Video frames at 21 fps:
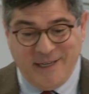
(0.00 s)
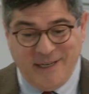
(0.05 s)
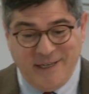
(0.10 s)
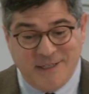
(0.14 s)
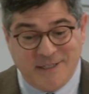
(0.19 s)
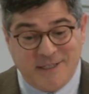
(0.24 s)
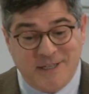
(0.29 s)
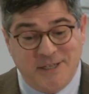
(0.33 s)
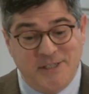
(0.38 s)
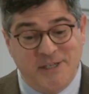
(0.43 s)

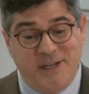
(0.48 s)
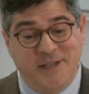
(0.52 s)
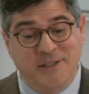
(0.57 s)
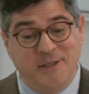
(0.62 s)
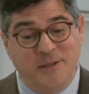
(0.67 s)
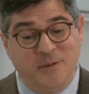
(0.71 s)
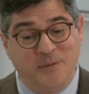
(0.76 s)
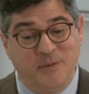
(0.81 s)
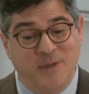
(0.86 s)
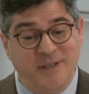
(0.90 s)
ladies and
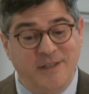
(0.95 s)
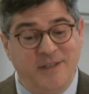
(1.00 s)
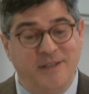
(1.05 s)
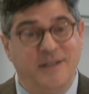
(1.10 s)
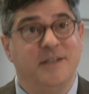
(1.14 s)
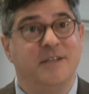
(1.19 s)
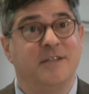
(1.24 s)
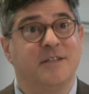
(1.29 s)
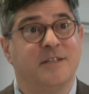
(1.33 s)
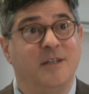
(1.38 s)
gentlemen,
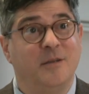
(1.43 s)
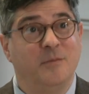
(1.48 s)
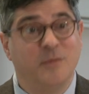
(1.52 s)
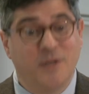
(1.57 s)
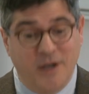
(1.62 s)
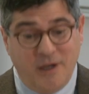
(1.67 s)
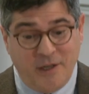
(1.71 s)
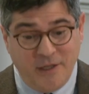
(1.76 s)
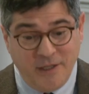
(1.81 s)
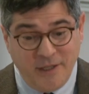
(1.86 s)

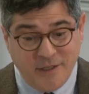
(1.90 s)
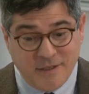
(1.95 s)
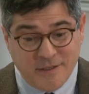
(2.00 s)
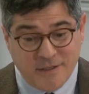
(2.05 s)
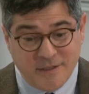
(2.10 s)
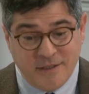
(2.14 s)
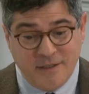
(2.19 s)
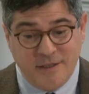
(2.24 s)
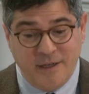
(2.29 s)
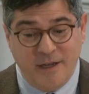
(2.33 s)
esteemed
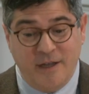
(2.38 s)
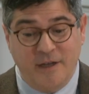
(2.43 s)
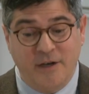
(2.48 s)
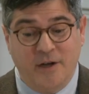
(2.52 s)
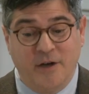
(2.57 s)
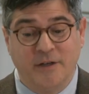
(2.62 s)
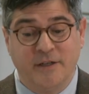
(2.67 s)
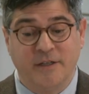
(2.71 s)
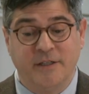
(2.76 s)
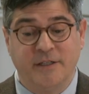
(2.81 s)
colleagues and
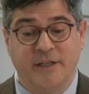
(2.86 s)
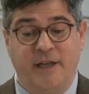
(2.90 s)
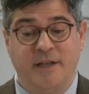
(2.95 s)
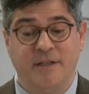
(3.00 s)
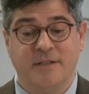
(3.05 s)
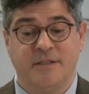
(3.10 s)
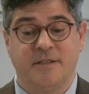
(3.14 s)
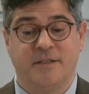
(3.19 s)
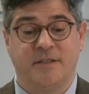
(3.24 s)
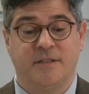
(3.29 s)
honored
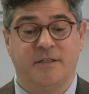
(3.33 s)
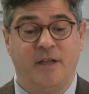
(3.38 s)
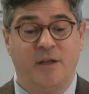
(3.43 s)
guests,